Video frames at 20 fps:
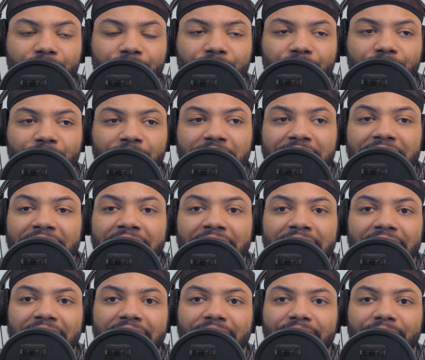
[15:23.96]
seeing
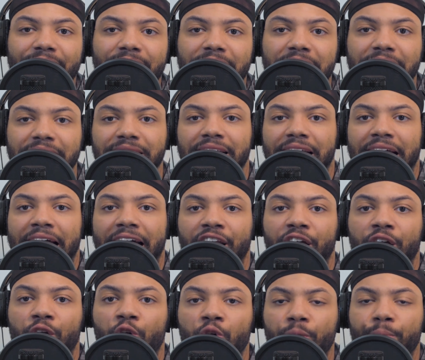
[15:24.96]
it to kind of
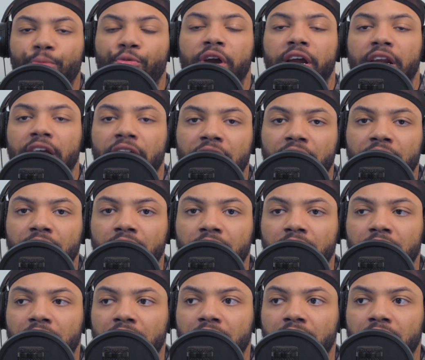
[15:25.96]
incorporate it
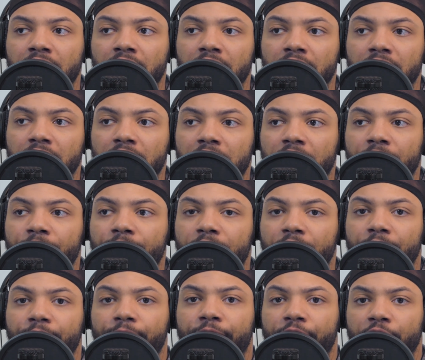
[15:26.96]
in
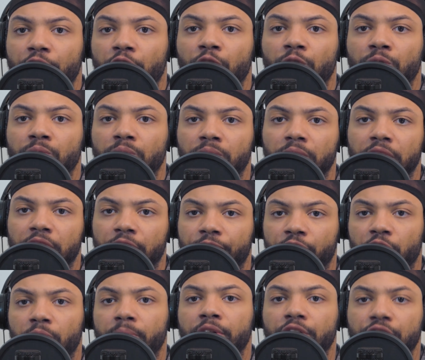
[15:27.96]
film in the
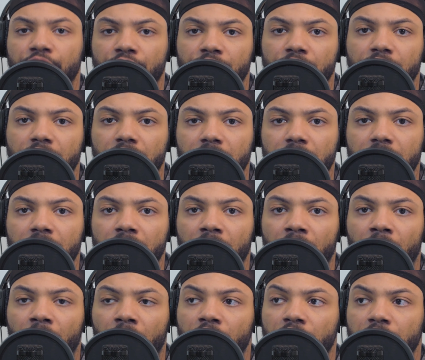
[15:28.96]
film industry,
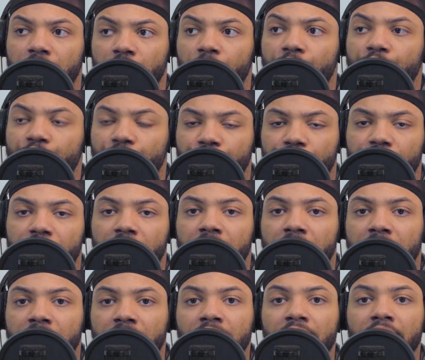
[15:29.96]
on the silver
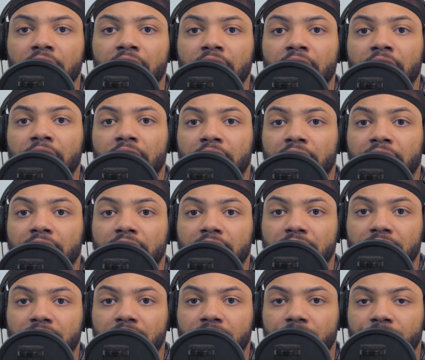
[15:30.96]
screen
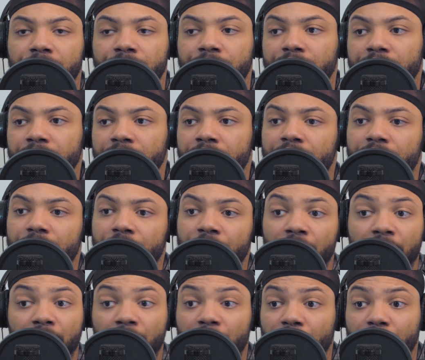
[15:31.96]
is
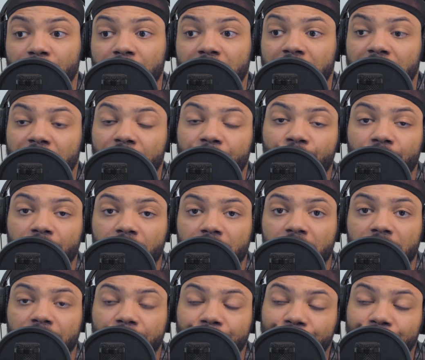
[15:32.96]
is a different thing.